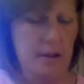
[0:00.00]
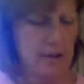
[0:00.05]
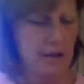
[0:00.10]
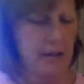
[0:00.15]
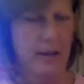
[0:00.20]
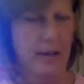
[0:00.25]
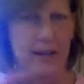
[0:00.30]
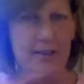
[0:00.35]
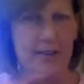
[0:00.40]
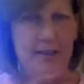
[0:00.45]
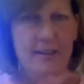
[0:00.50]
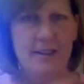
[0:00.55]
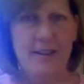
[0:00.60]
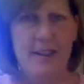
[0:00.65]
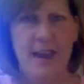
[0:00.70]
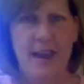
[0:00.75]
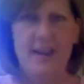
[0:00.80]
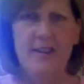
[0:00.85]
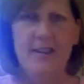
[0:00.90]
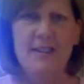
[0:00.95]
Next to
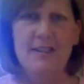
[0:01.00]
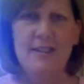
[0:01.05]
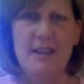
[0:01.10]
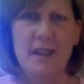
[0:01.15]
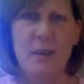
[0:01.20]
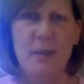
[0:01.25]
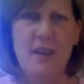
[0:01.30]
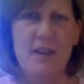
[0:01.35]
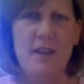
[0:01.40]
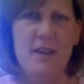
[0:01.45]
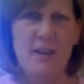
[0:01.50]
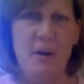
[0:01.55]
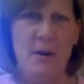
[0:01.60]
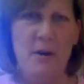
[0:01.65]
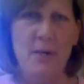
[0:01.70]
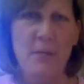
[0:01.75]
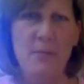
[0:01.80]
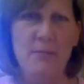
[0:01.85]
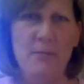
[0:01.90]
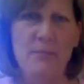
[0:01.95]
that, you'll see a
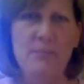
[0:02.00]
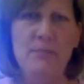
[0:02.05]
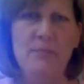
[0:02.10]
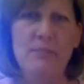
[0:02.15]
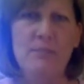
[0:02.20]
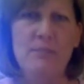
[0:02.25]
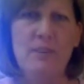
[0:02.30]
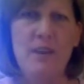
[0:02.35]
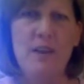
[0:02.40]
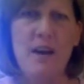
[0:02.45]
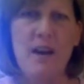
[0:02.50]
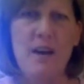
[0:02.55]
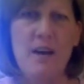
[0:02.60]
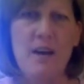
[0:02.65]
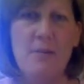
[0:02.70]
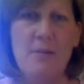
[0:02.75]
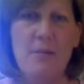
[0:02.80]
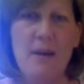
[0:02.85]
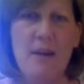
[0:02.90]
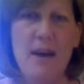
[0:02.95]
window.
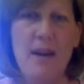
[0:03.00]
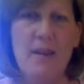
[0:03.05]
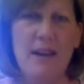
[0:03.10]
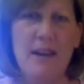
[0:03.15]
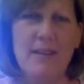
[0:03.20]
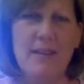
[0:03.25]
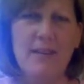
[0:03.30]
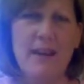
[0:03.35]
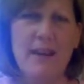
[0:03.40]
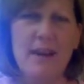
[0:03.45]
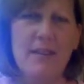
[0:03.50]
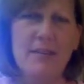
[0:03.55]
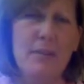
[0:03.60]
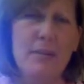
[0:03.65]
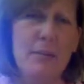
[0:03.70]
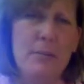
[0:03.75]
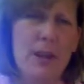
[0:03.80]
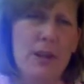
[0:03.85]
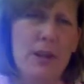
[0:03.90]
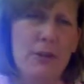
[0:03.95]
I like to have
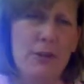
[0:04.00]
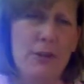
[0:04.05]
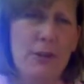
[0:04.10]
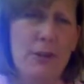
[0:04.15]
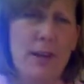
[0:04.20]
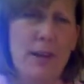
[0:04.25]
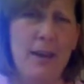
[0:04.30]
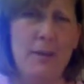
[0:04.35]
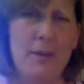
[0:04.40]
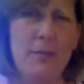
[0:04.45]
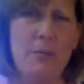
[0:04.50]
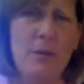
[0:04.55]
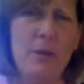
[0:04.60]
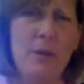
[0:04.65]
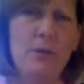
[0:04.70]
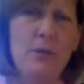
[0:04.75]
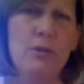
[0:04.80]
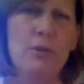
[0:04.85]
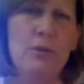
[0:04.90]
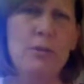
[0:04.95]
some natural light in my
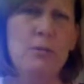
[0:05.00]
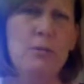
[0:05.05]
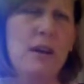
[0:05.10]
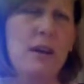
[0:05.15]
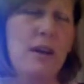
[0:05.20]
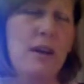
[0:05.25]
room.